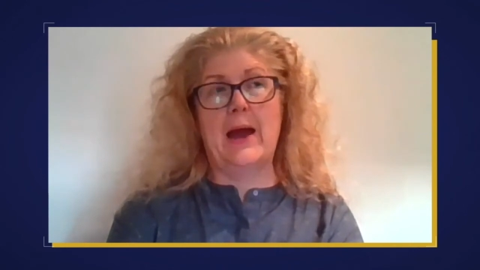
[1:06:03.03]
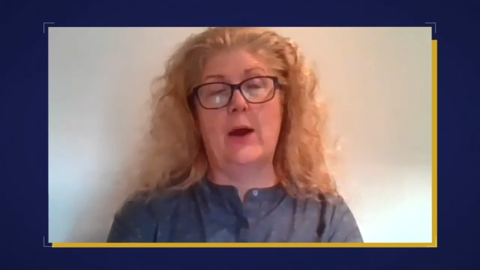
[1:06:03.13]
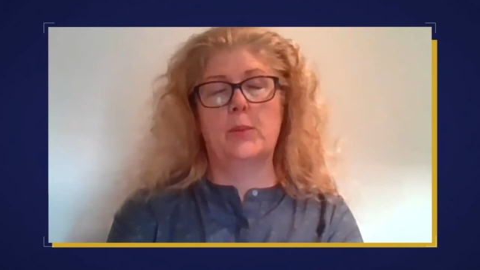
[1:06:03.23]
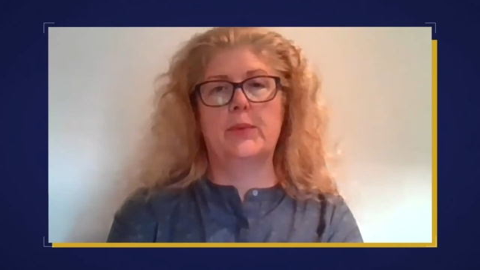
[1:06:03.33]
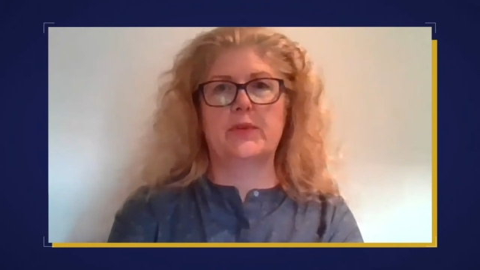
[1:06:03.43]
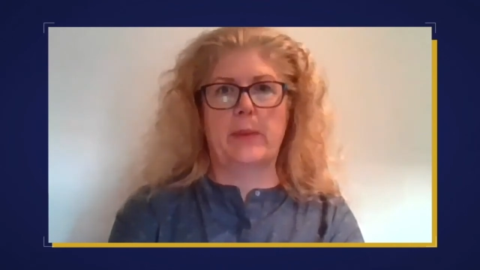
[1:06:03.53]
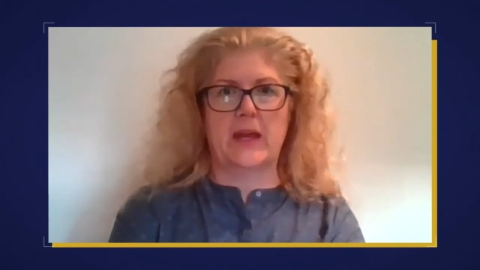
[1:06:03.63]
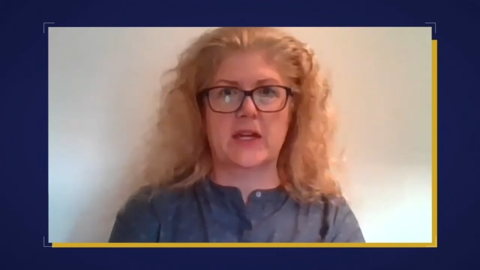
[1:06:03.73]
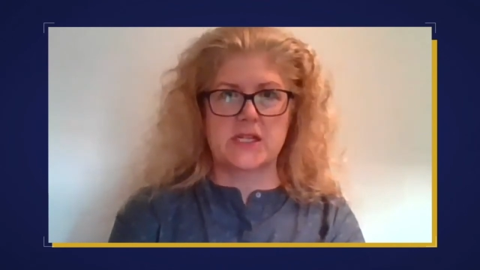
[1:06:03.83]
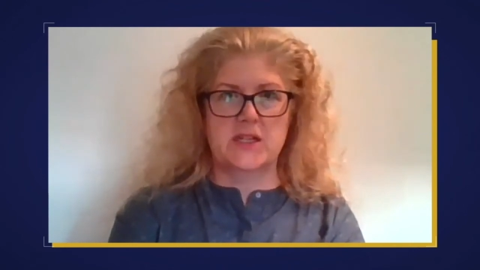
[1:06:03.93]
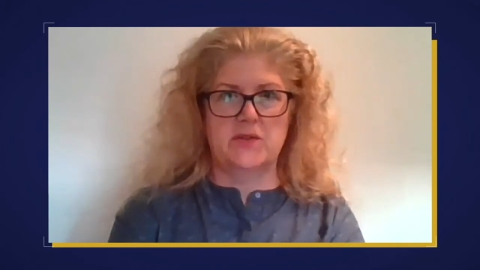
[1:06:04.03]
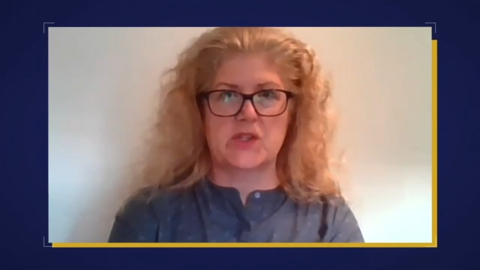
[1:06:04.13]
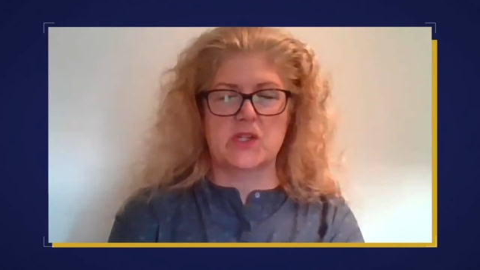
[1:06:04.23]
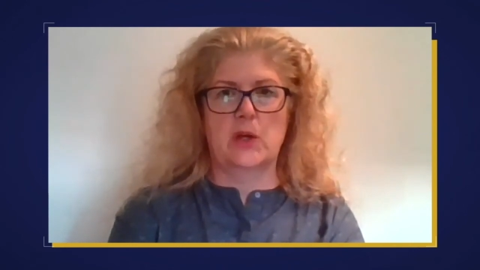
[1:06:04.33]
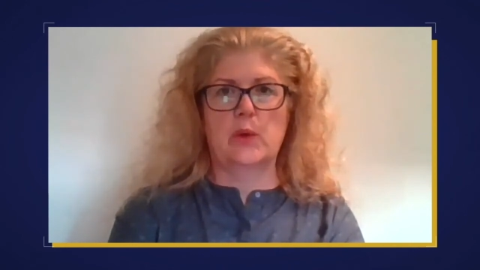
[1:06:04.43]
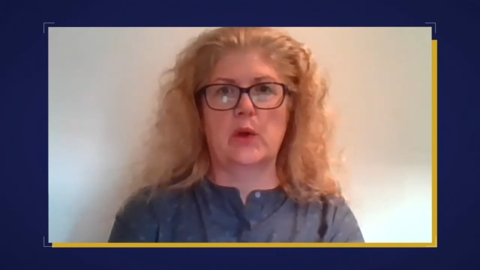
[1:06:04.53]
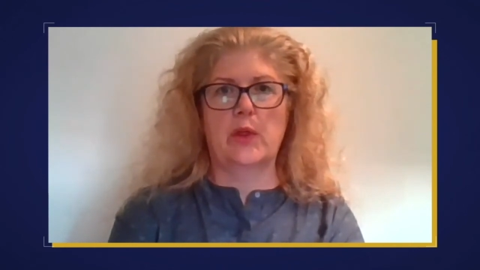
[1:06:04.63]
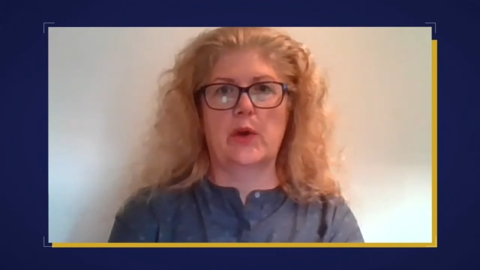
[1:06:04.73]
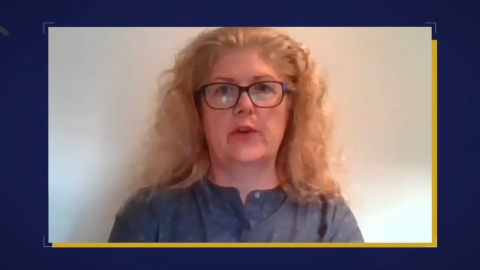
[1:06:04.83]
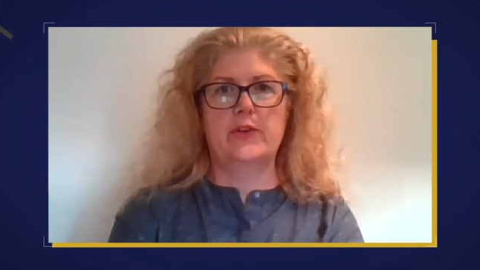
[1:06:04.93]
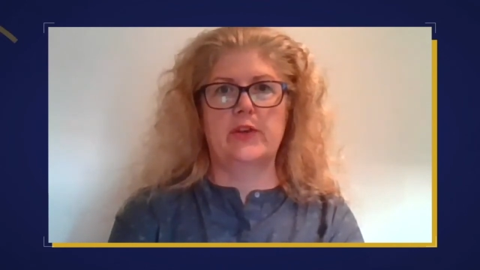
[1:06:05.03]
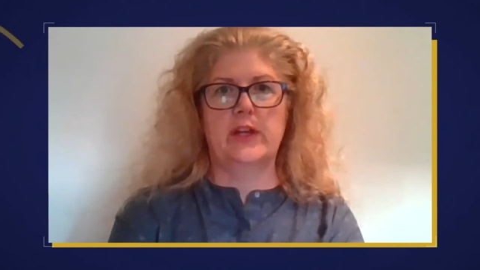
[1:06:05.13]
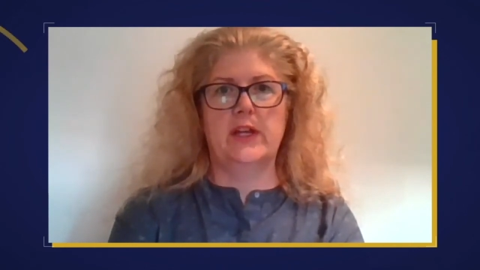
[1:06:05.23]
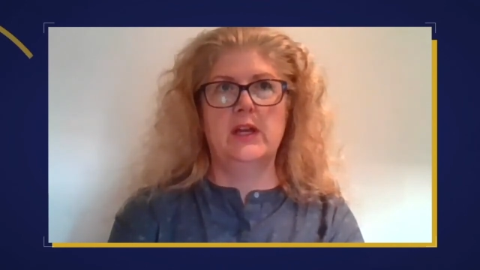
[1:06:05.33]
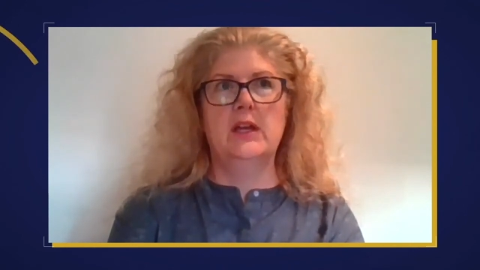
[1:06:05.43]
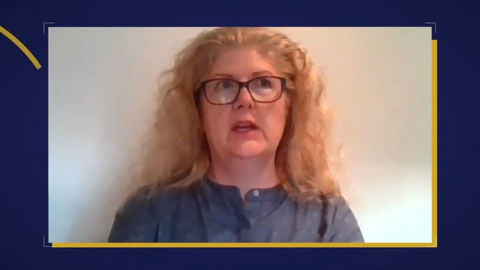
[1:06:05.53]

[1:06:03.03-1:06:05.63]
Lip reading: our perspective as a local authority,